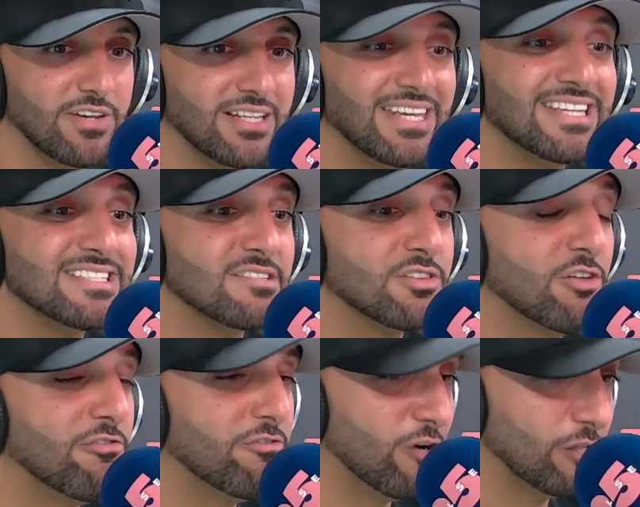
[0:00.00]
in is the
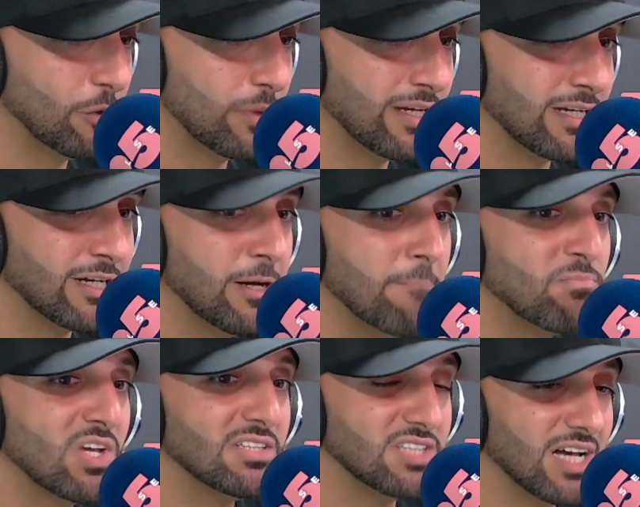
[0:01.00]
following.
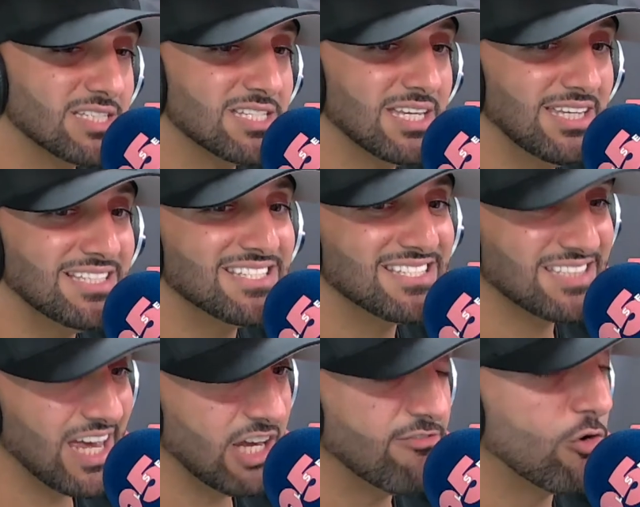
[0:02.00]
Does he
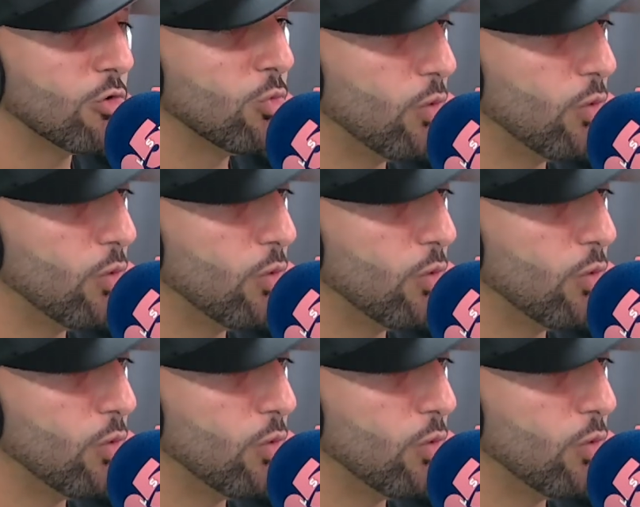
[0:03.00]
stay for